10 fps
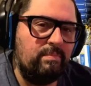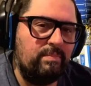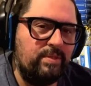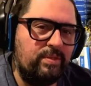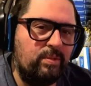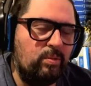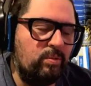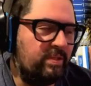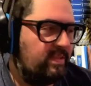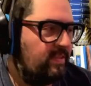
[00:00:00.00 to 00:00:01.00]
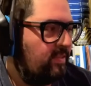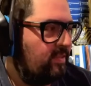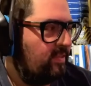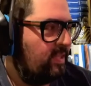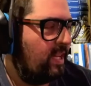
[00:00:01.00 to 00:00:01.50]
So that's
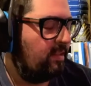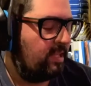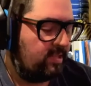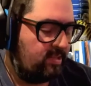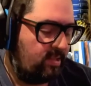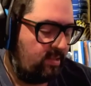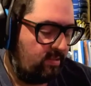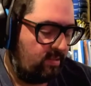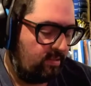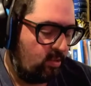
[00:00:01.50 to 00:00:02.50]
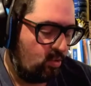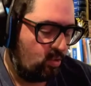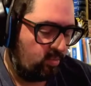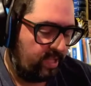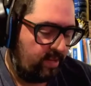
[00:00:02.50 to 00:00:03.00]
the
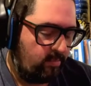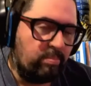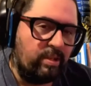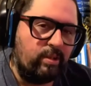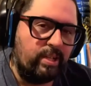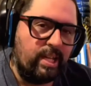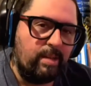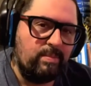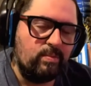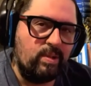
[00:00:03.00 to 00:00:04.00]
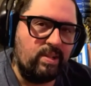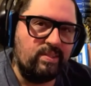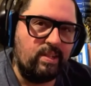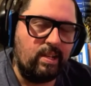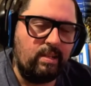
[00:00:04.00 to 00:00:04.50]
usual day we play our games is
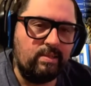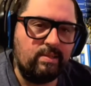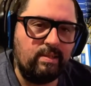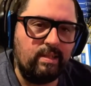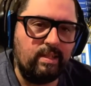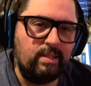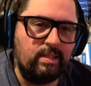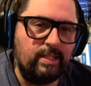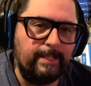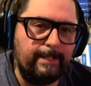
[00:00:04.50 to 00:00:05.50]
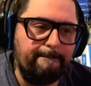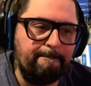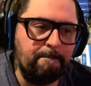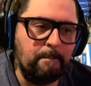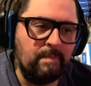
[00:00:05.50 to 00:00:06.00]
Wednesday nights, and
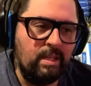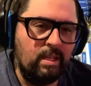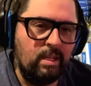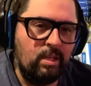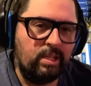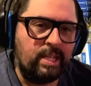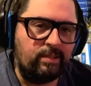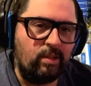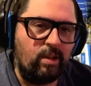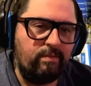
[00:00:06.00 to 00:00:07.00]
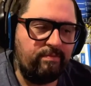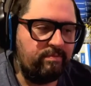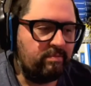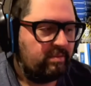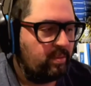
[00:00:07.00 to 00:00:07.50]
kicked off
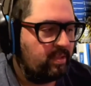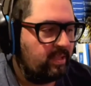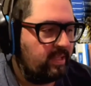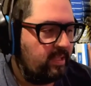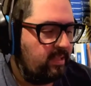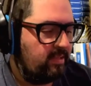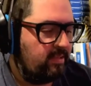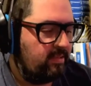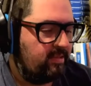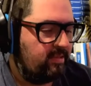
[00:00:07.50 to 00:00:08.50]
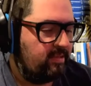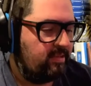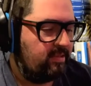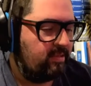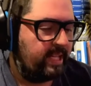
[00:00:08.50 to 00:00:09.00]
doing the
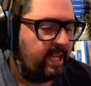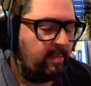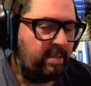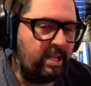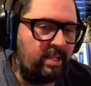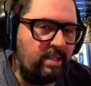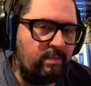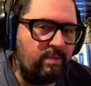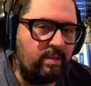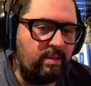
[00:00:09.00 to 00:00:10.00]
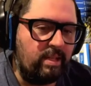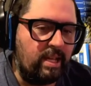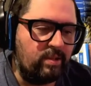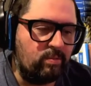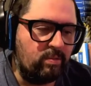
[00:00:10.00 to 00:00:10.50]
Stalingrad campaign out of the
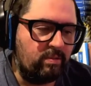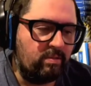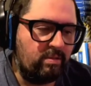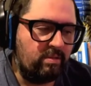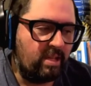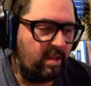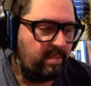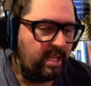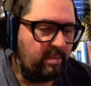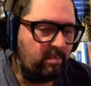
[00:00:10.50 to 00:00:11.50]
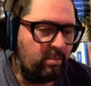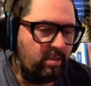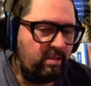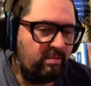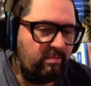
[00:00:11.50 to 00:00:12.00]
actual campaign
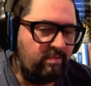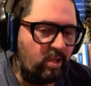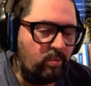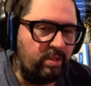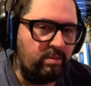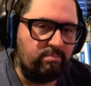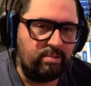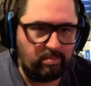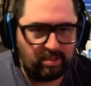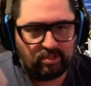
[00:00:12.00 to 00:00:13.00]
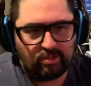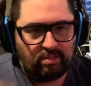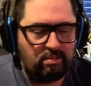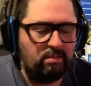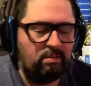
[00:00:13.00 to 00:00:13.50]
book, following pretty much the